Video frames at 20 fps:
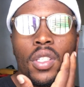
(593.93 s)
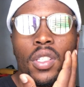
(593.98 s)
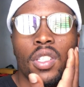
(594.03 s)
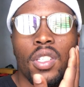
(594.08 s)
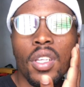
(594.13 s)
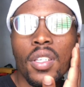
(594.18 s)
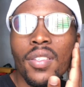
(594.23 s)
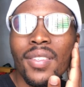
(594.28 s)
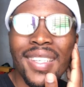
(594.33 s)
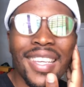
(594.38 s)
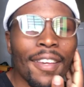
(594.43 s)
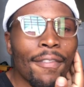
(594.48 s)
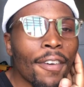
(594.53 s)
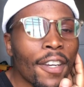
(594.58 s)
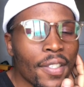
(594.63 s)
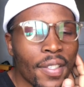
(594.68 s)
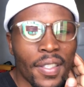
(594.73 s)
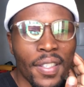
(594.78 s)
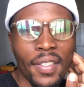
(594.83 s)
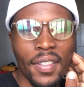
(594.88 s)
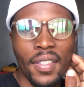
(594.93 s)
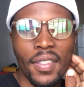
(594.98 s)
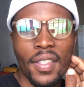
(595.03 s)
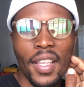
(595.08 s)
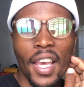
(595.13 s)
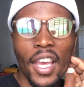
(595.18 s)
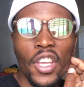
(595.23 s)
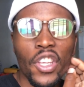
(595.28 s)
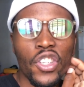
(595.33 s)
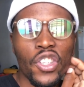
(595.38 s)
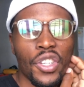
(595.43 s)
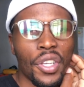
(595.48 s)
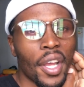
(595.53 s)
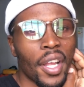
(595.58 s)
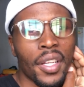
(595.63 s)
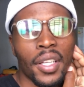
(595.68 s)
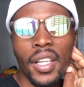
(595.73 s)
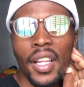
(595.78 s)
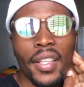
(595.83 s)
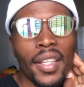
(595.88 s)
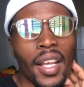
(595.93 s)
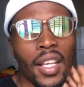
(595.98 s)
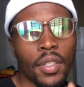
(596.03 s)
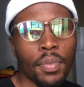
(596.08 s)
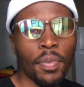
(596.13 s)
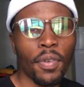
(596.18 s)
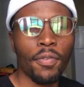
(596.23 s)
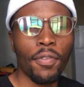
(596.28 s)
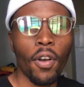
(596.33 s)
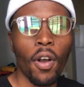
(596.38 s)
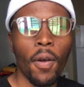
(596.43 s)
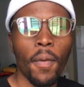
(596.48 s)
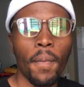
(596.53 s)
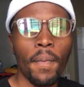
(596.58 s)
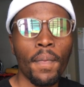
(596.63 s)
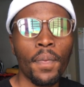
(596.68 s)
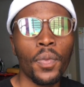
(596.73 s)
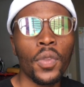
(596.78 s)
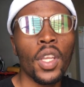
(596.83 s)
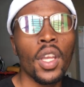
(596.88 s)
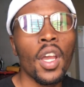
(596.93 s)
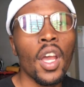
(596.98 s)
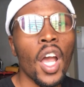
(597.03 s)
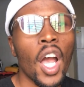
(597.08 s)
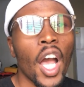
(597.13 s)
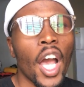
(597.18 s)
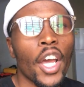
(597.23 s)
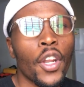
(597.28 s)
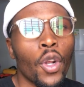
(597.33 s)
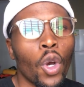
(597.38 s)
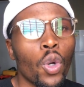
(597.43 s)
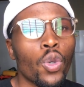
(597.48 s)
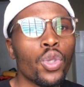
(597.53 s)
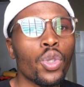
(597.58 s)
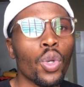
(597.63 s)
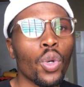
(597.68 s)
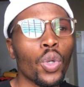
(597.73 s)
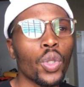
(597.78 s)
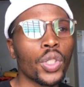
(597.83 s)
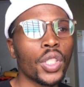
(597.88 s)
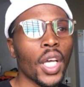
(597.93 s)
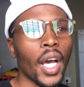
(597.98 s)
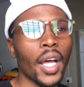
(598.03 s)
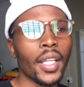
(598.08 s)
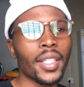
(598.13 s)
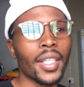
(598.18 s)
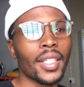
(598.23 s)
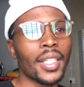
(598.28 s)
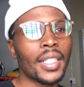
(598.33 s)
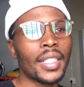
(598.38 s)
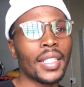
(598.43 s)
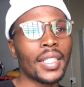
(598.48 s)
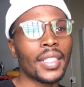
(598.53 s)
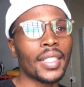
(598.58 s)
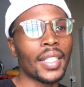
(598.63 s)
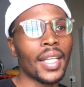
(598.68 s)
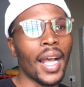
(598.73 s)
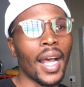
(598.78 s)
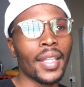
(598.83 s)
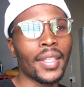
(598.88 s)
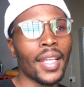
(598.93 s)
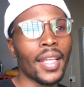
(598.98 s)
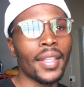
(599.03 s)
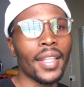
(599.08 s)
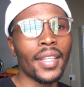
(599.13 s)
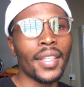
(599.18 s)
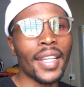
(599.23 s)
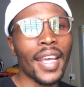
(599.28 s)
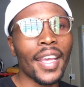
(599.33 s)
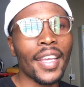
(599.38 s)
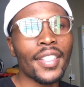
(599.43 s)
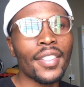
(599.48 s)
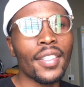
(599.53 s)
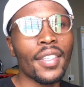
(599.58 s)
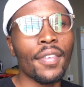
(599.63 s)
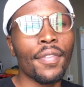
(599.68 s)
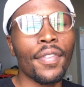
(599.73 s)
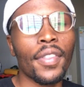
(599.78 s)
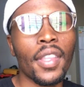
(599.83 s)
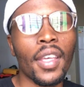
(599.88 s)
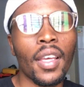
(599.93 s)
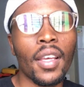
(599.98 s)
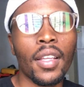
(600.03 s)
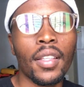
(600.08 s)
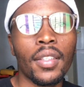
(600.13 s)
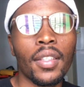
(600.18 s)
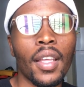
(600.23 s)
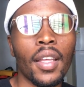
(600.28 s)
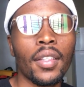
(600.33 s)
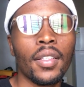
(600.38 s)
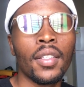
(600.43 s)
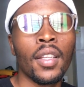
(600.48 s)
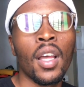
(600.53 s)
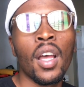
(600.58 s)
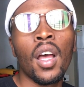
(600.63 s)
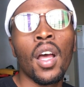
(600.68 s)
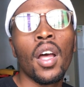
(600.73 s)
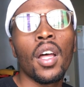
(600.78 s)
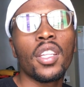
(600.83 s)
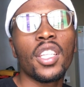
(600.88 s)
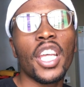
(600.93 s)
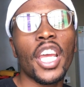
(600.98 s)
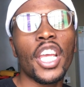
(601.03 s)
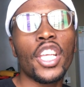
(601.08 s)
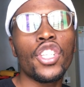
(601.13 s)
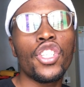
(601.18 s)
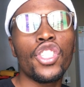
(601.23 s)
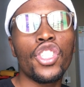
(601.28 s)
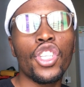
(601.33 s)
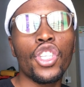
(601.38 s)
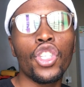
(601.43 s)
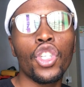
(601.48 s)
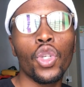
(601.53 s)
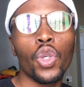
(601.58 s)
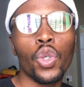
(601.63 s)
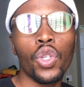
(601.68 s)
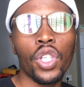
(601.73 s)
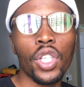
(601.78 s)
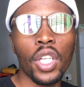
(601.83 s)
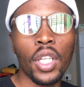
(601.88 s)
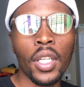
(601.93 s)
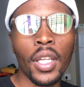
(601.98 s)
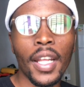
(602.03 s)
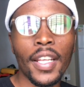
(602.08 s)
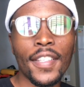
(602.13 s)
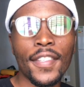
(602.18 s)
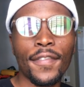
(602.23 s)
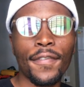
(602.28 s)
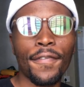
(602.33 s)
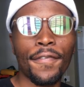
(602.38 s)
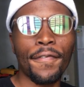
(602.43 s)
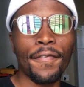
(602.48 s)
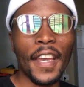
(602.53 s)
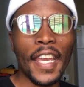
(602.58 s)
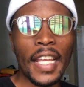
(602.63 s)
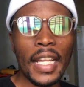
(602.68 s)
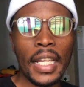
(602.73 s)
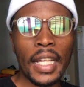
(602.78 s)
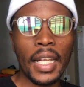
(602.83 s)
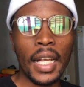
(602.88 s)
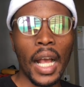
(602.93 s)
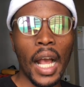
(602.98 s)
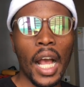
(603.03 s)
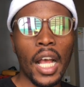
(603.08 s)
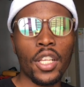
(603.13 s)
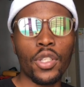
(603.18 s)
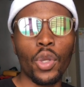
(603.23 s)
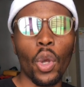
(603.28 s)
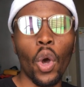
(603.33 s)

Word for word: just give us the stage and let us perform and also the another another negative thing that the institution is failing us